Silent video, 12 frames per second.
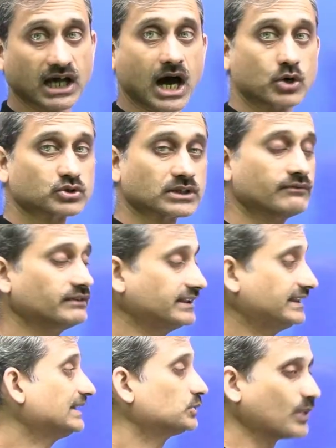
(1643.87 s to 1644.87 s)
outcome we
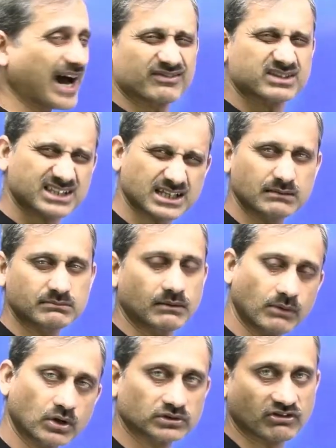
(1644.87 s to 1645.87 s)
need to have some
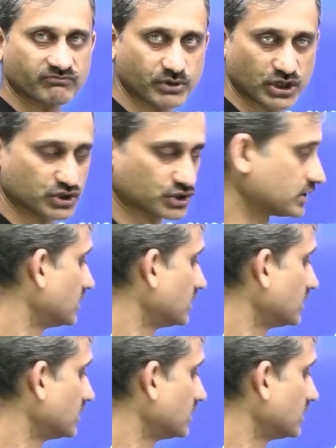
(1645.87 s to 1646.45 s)
amount of pressure,